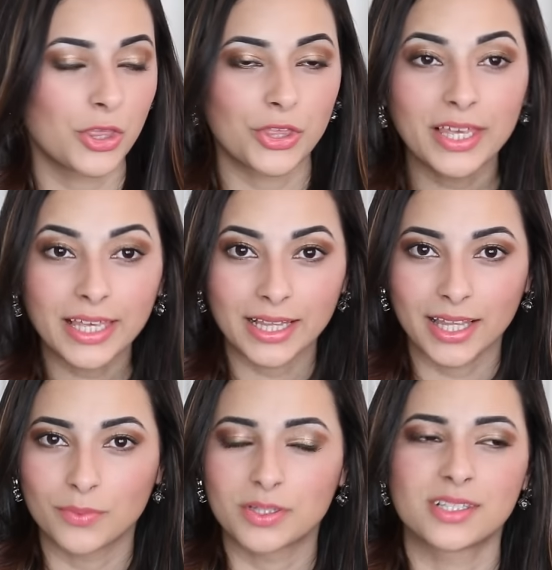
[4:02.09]
Thinking
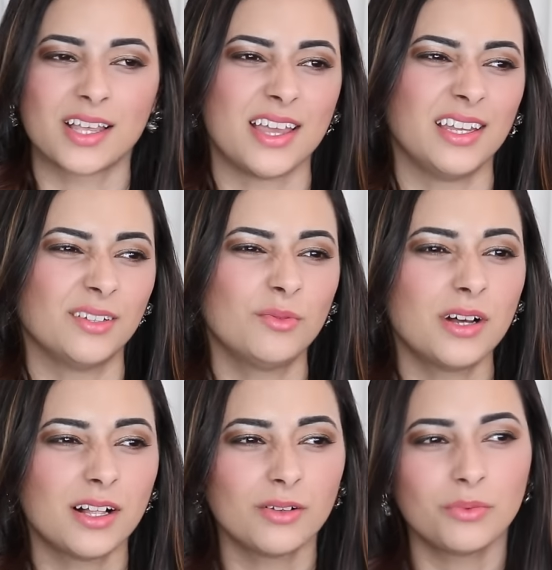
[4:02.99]
they would say,
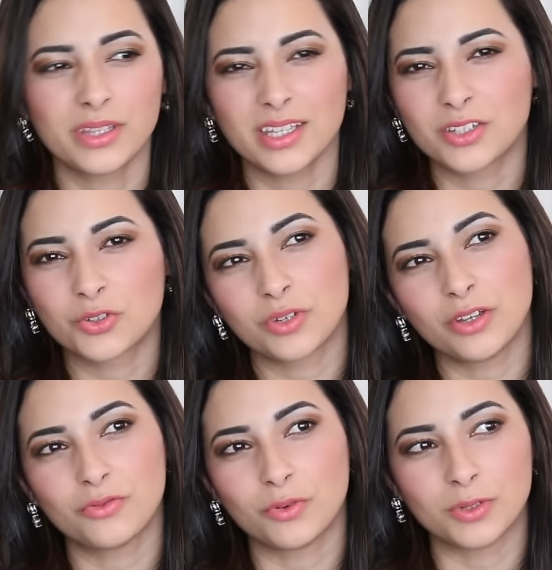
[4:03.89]
well, within
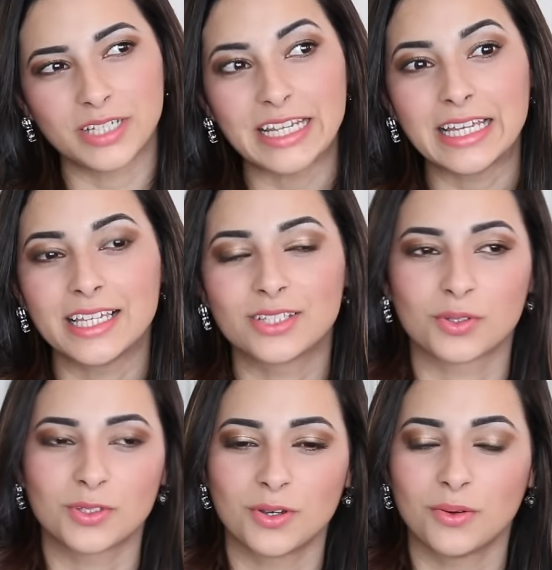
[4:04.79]
3 or 4 days
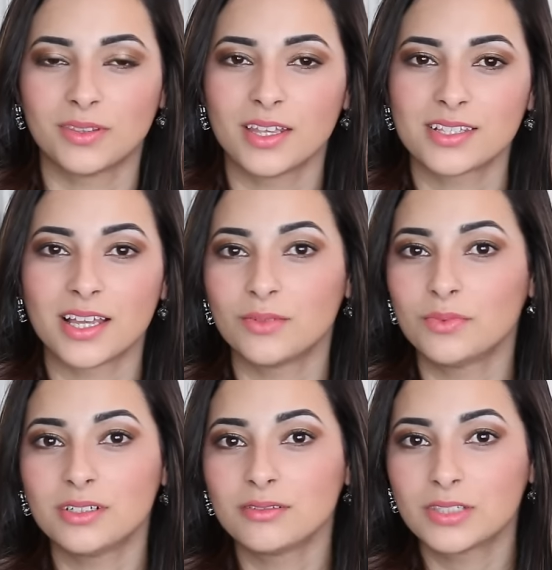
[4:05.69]
or so. And they said,
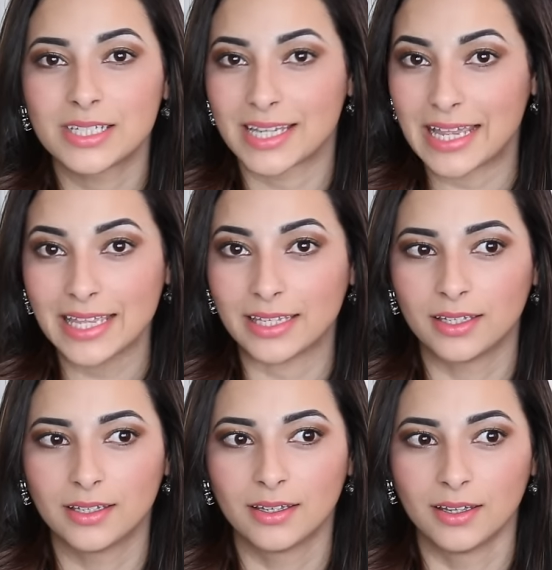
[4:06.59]
well,
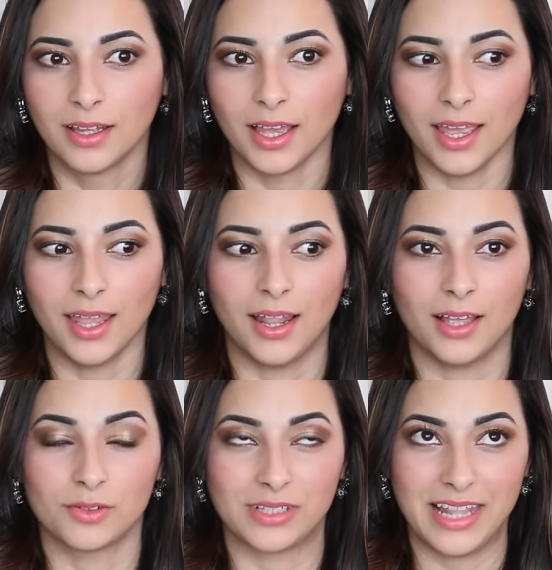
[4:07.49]
today. And
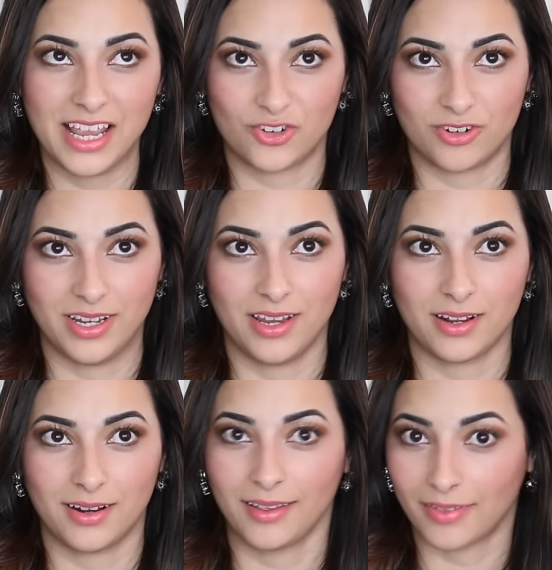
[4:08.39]
I was
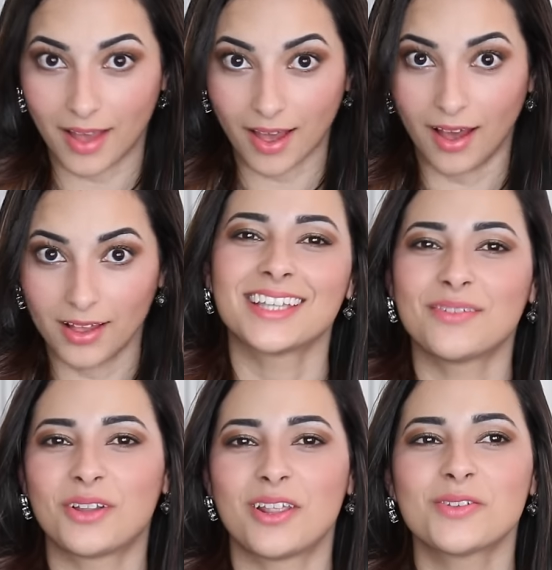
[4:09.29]
literally like that. I
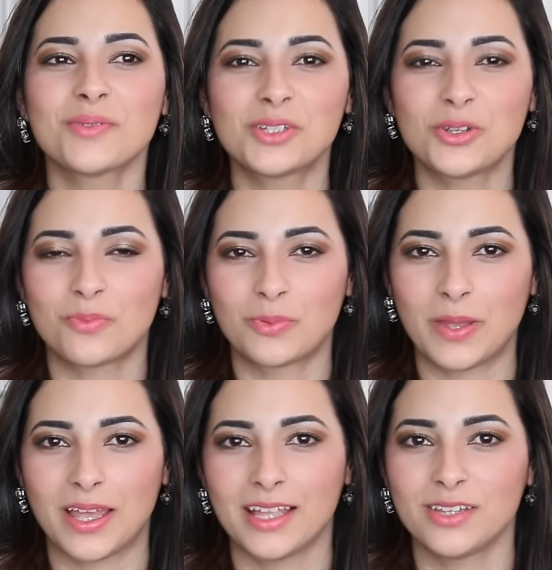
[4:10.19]
said, well, as long as you're
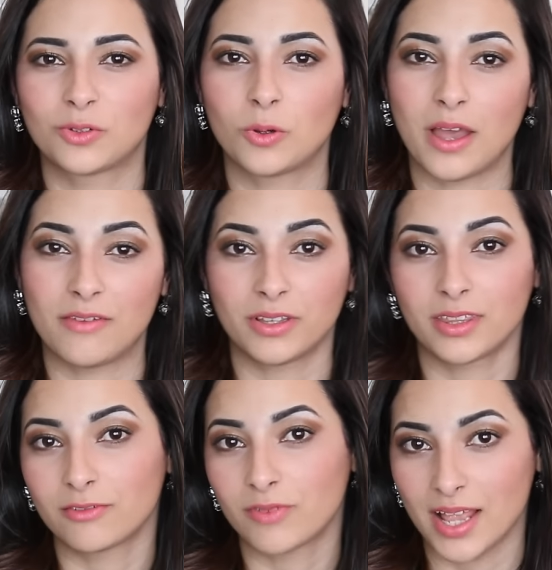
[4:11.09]
prepared, if you've got
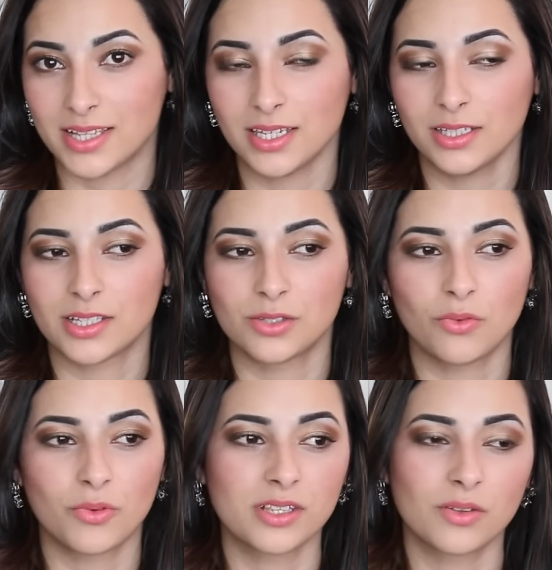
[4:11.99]
everything ready, there's
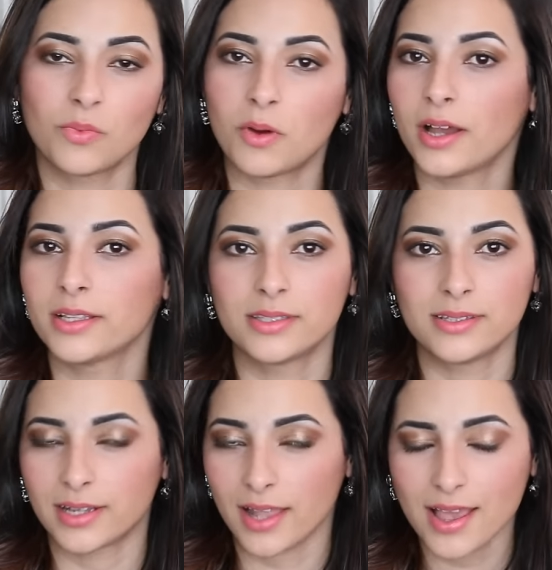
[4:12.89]
no reason why
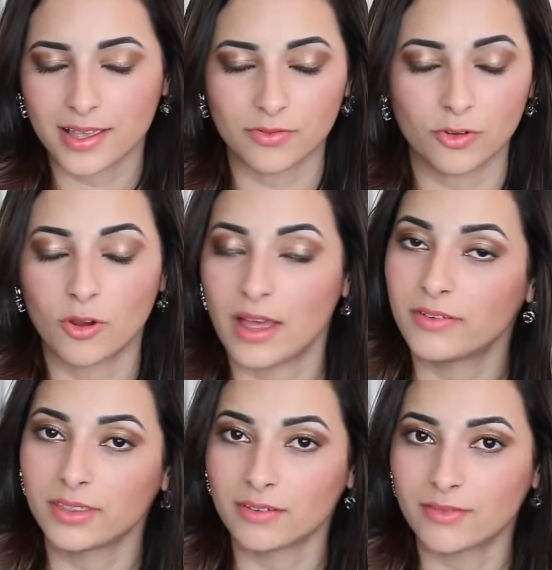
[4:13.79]
delay. Have you got
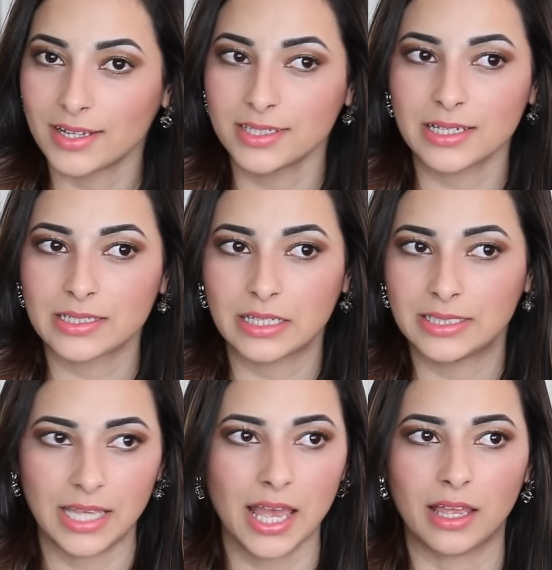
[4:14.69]
everything ready? I
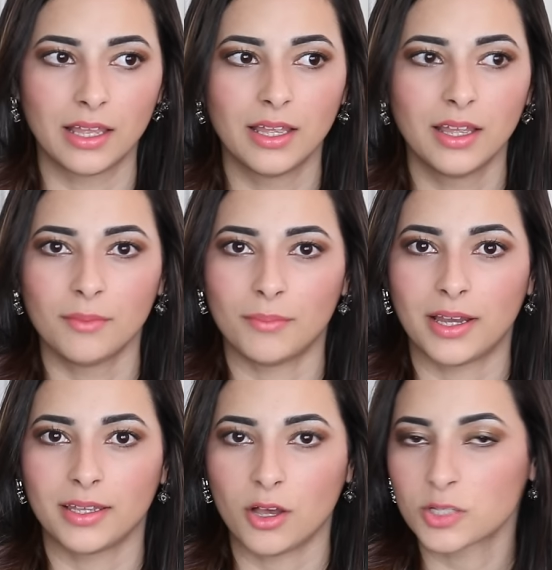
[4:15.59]
said, yeah,
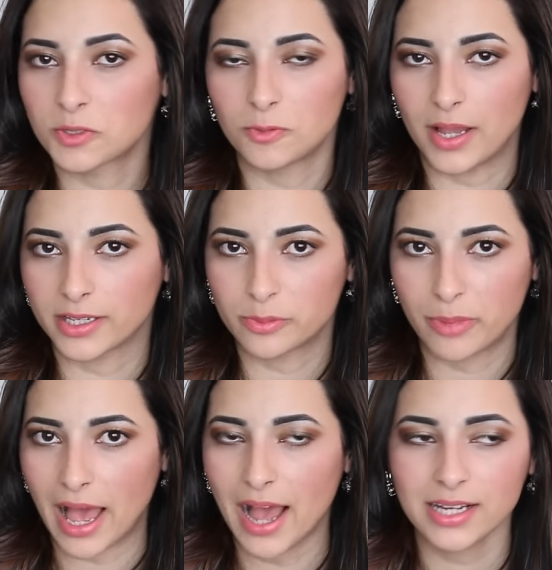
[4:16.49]
my hospital bag's
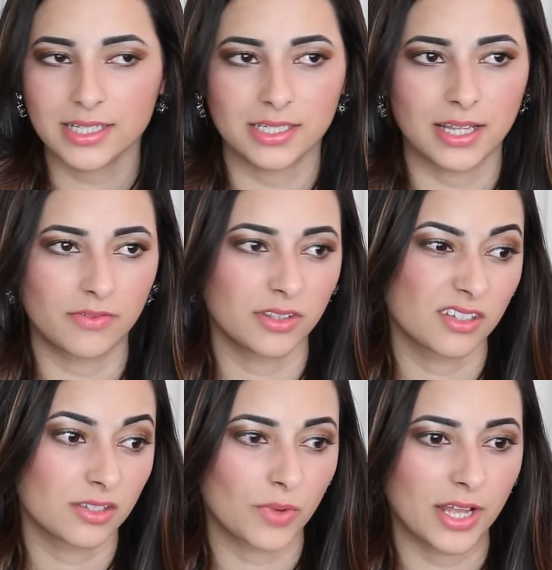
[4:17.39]
packed and
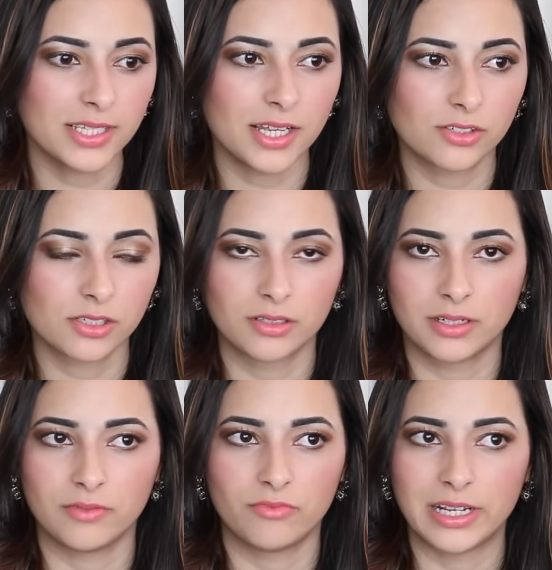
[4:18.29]
everything is ready. I just
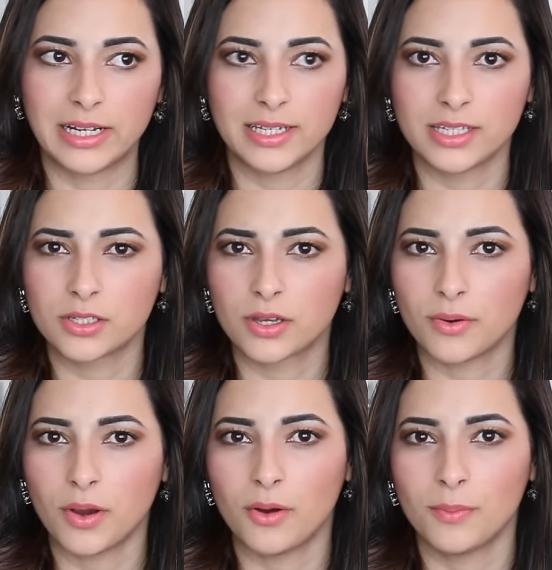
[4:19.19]
really need to
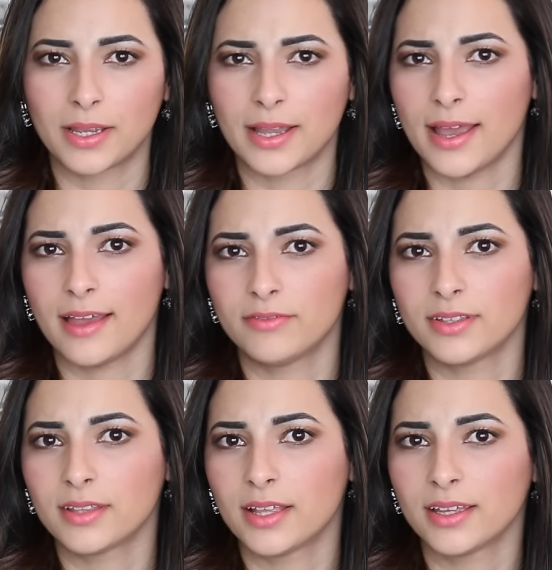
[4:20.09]
go home and get
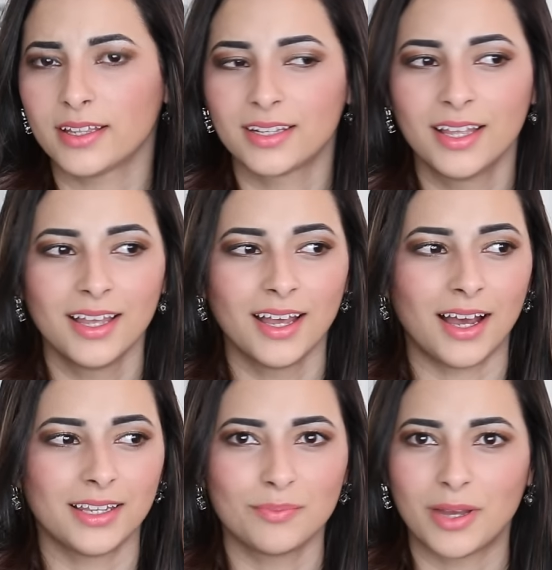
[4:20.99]
everything. And
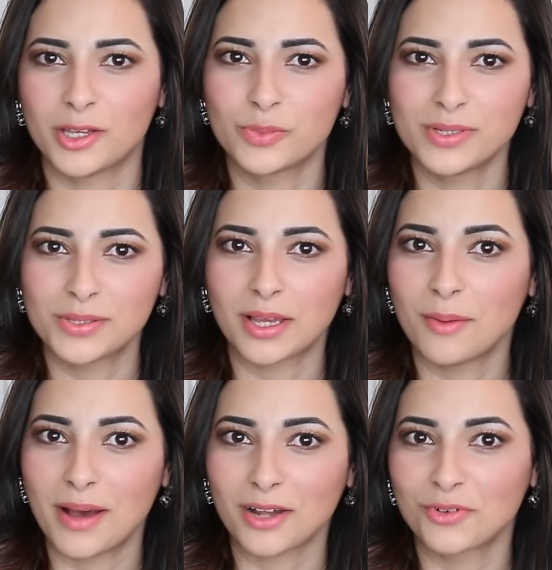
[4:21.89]
I need my husband to
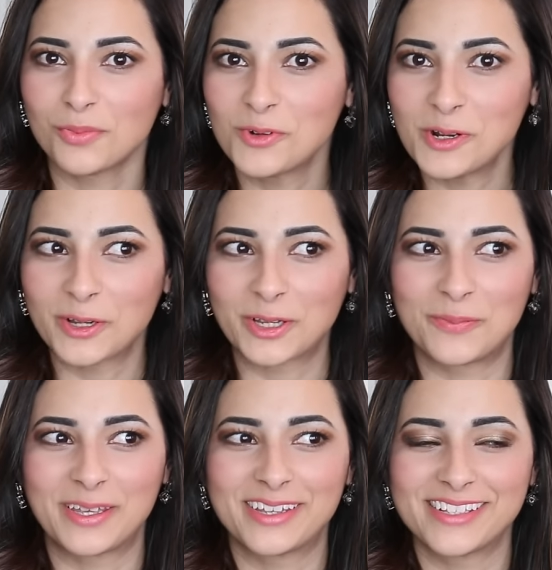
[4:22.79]
come back from
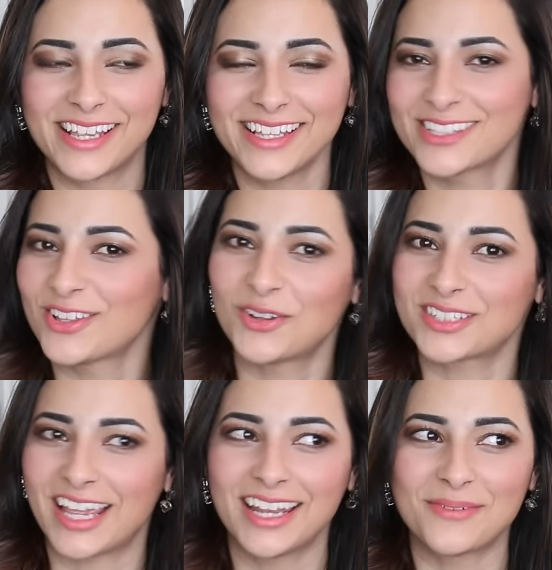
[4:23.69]
work because he's
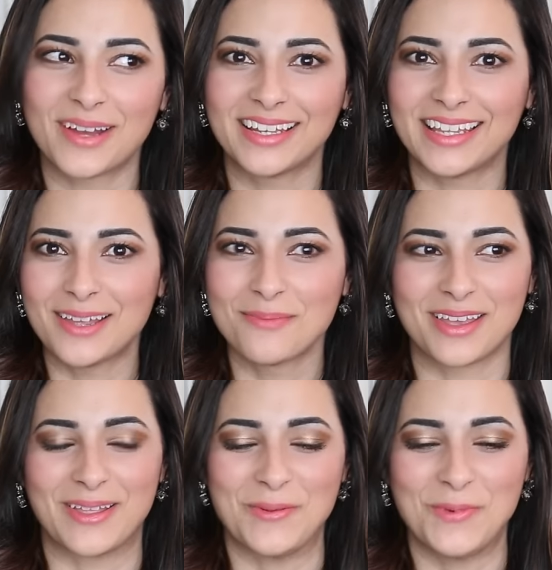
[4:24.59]
not anywhere near
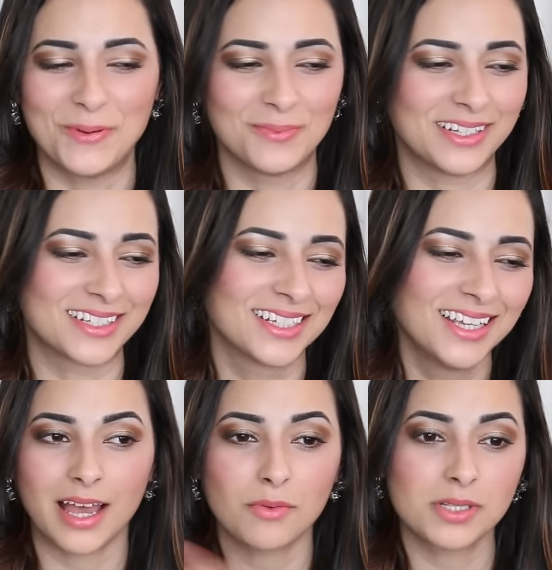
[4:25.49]
me at the moment.
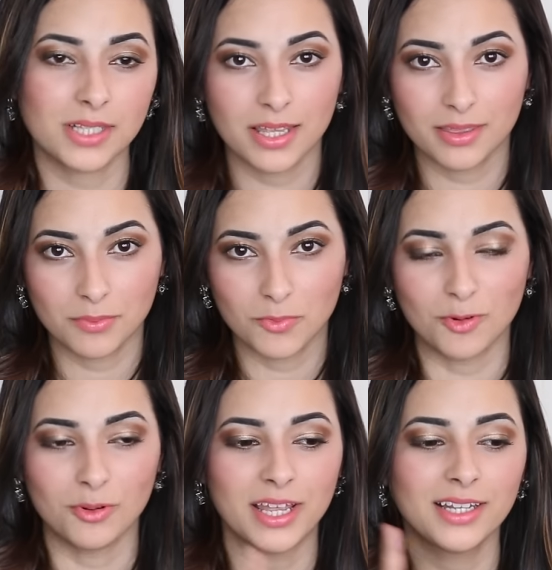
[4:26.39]
That was in the
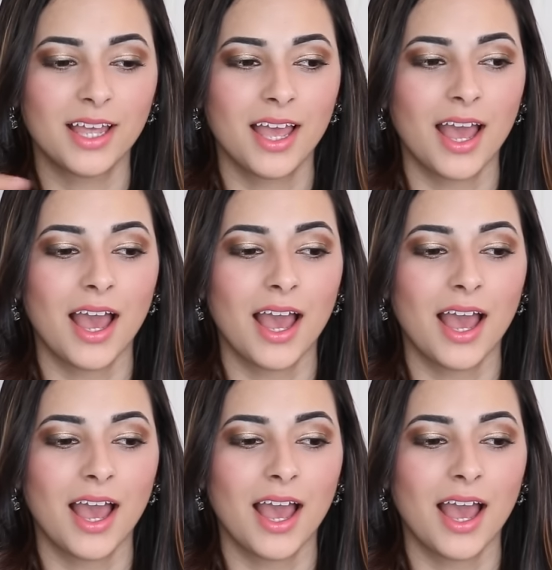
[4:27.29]
morning.